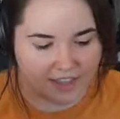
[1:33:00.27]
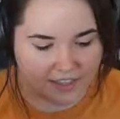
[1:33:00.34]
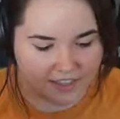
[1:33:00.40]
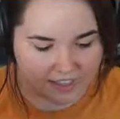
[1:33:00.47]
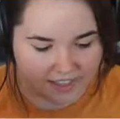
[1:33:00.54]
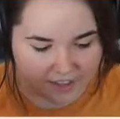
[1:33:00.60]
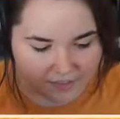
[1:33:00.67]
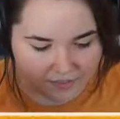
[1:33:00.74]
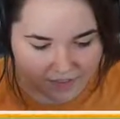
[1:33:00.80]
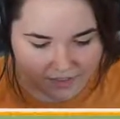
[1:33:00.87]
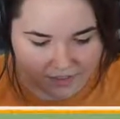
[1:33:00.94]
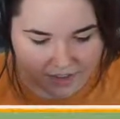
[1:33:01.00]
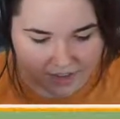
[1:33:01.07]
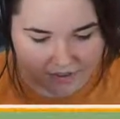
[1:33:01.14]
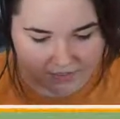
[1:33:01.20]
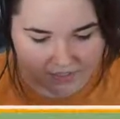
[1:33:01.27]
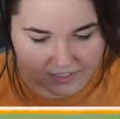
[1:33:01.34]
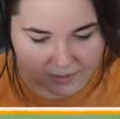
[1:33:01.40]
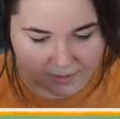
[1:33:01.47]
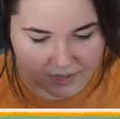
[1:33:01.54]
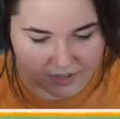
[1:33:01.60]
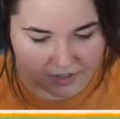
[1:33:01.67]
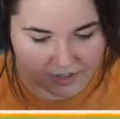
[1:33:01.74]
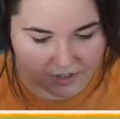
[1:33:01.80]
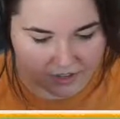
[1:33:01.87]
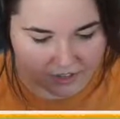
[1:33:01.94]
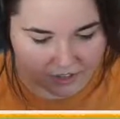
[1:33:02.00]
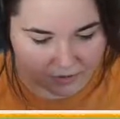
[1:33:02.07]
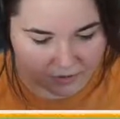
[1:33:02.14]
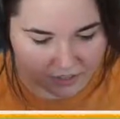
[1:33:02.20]
I think they even all have the same hair
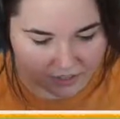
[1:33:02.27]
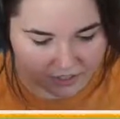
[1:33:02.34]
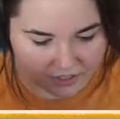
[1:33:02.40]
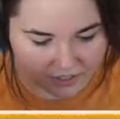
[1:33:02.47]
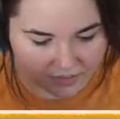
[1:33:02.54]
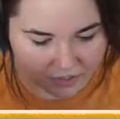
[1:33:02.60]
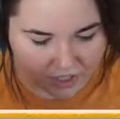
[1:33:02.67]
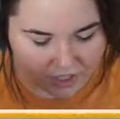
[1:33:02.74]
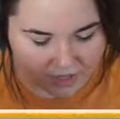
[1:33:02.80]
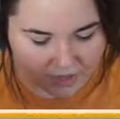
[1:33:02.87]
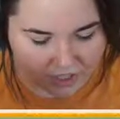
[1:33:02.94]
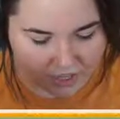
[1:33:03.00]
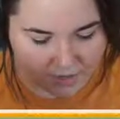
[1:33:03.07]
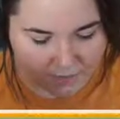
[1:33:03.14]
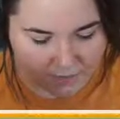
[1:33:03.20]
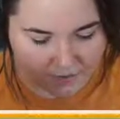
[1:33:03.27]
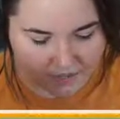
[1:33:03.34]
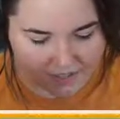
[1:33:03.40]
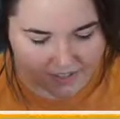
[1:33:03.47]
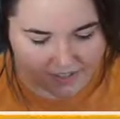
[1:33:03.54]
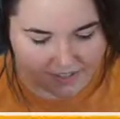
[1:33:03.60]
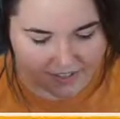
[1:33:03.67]
color, which I could have changed up, but